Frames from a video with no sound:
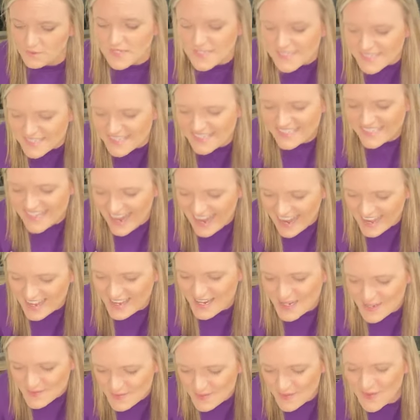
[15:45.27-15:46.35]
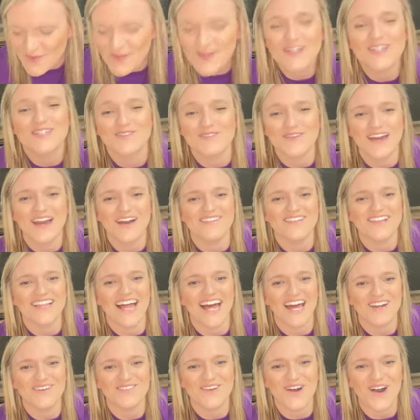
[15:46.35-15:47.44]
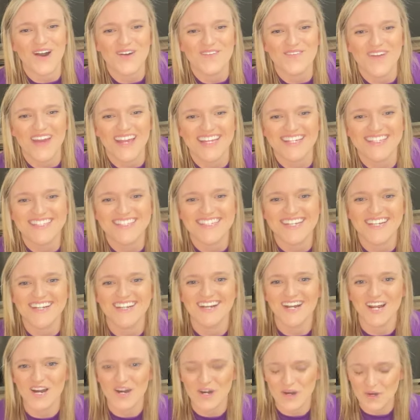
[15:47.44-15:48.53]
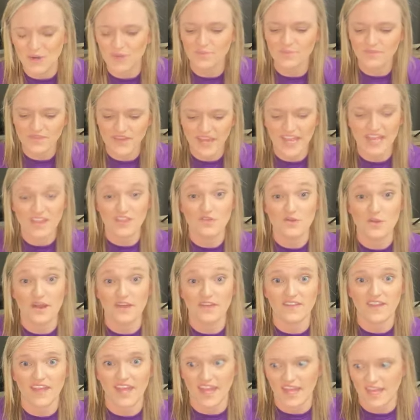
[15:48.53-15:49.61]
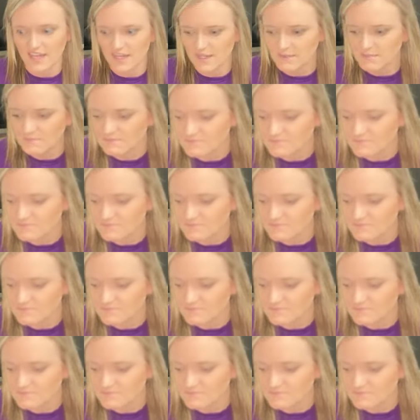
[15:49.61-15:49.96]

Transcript: want to stock up on because we have a lot of wall fans here at home and throughout the camp